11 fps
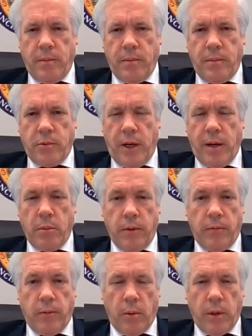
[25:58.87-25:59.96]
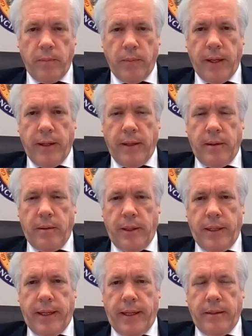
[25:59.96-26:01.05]
try to move it forward,
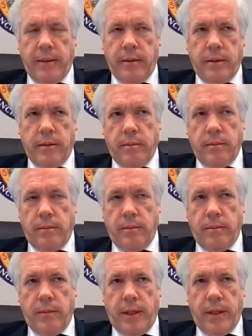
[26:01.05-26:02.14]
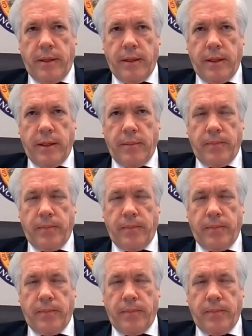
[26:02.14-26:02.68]
and the